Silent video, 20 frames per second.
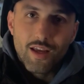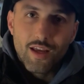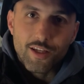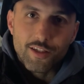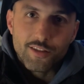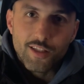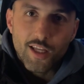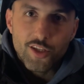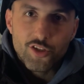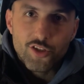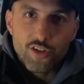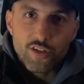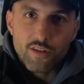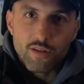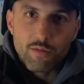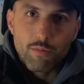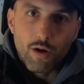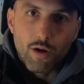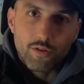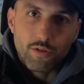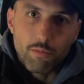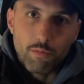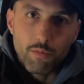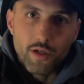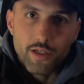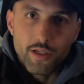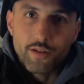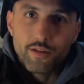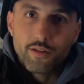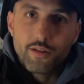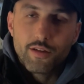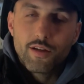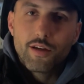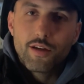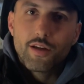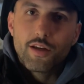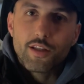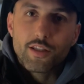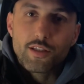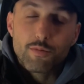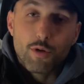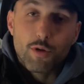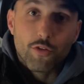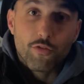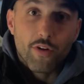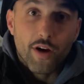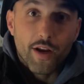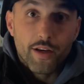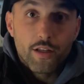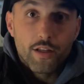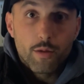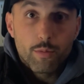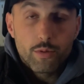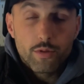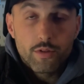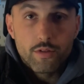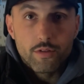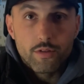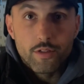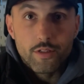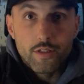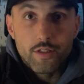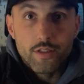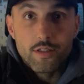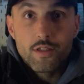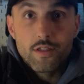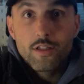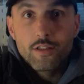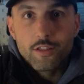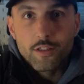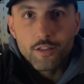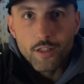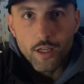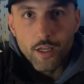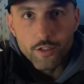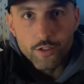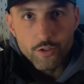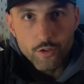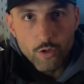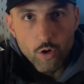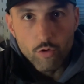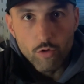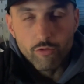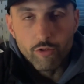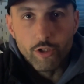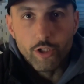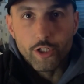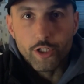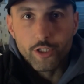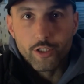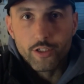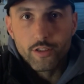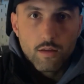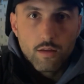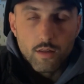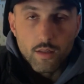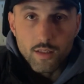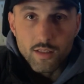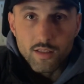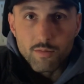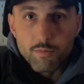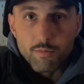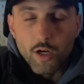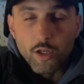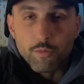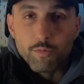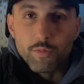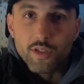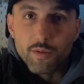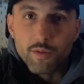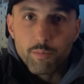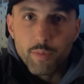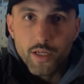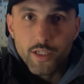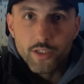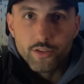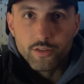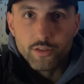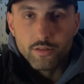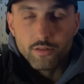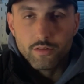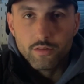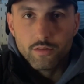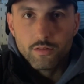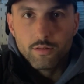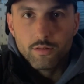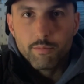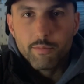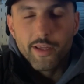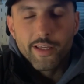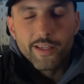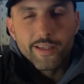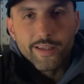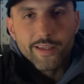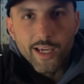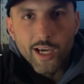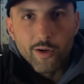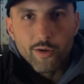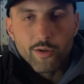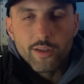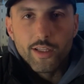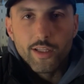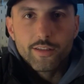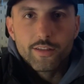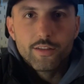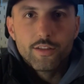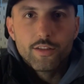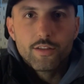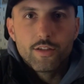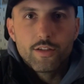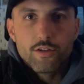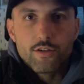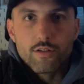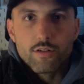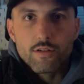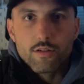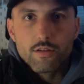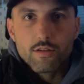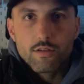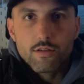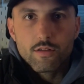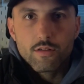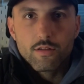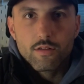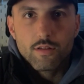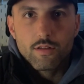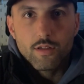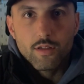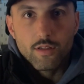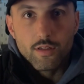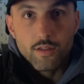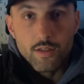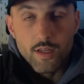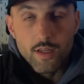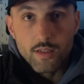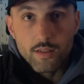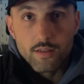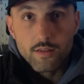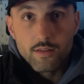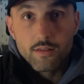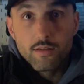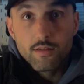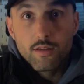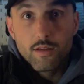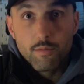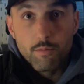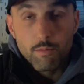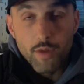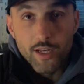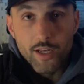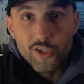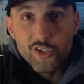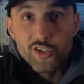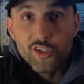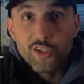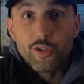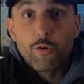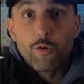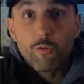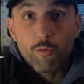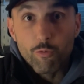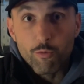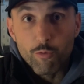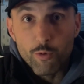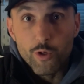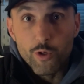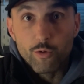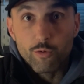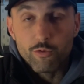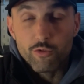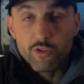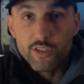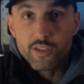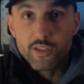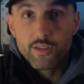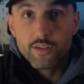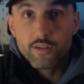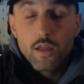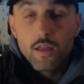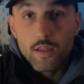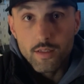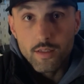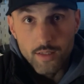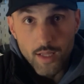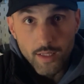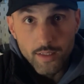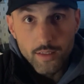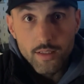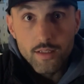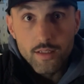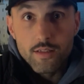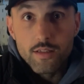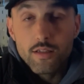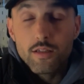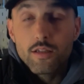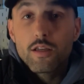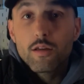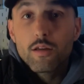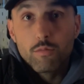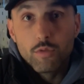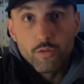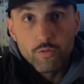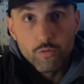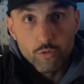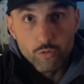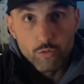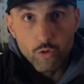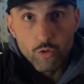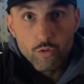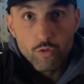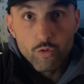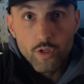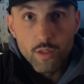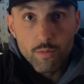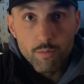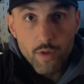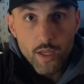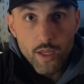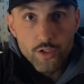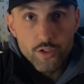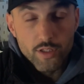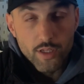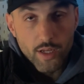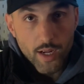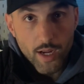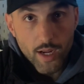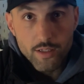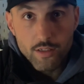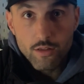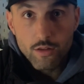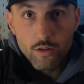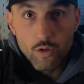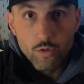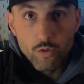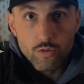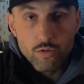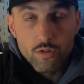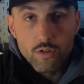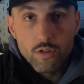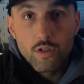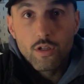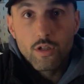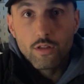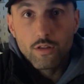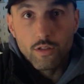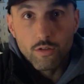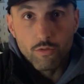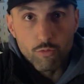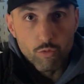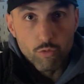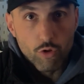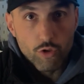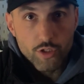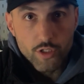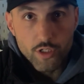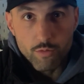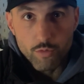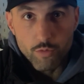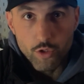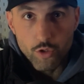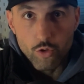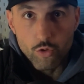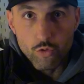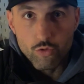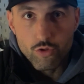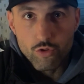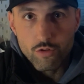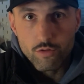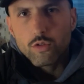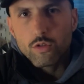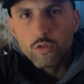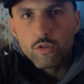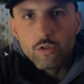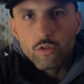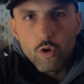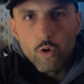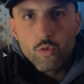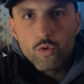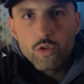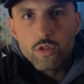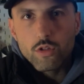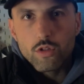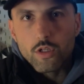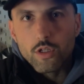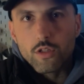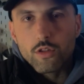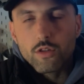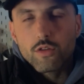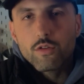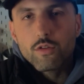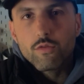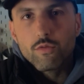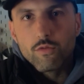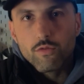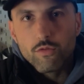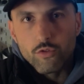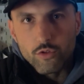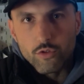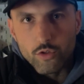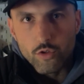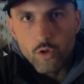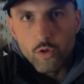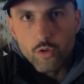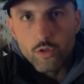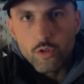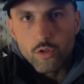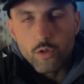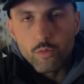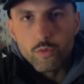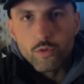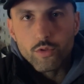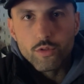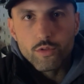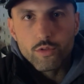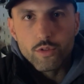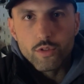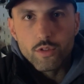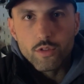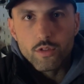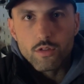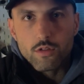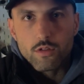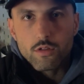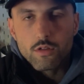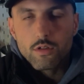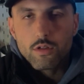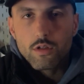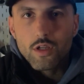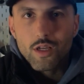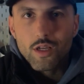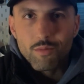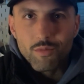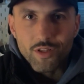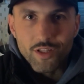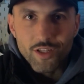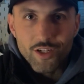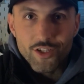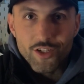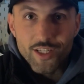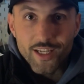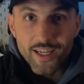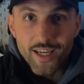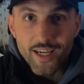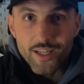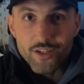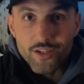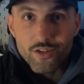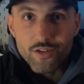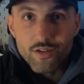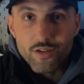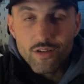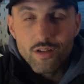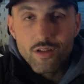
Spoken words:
It's not just about the money. It's about finding opportunities that others overlook. It's about being patient, making calculated decisions. Yes, managing real risk. It's not easy, but for those who can manage the highs and lows, the rewards can be huge. You're always looking for the golden opportunities. But here's the catch.